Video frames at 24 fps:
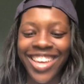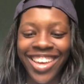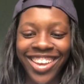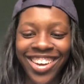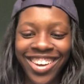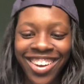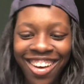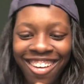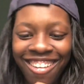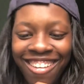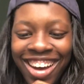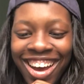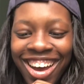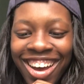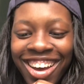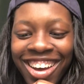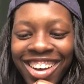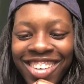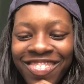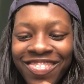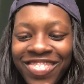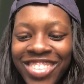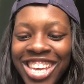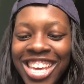
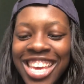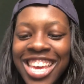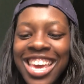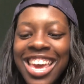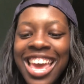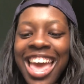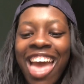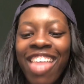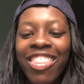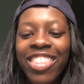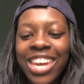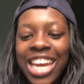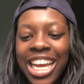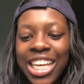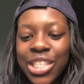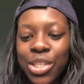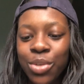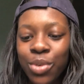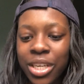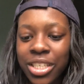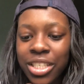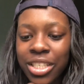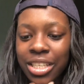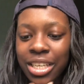No, the next
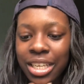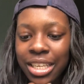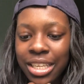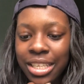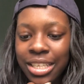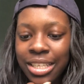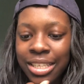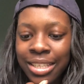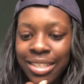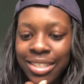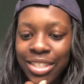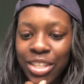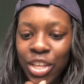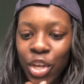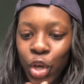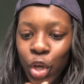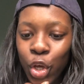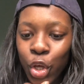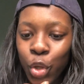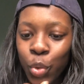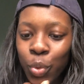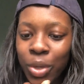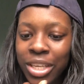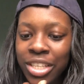question is,
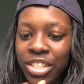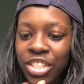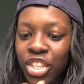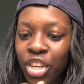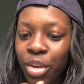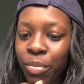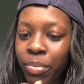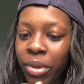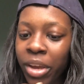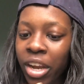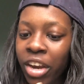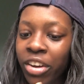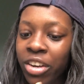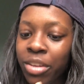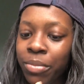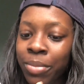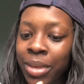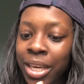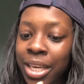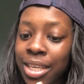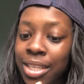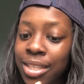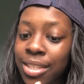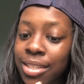who is your
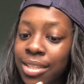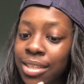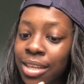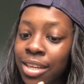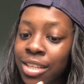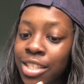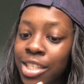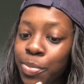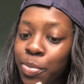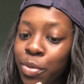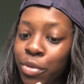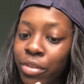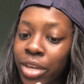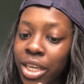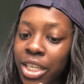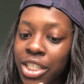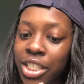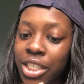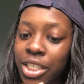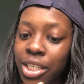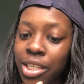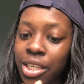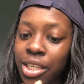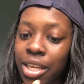biggest
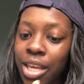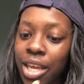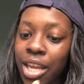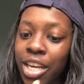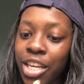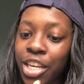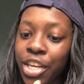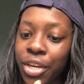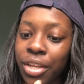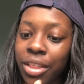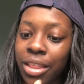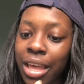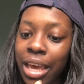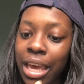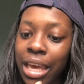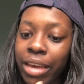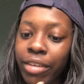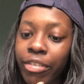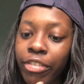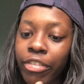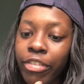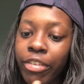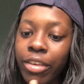inspiration in your life?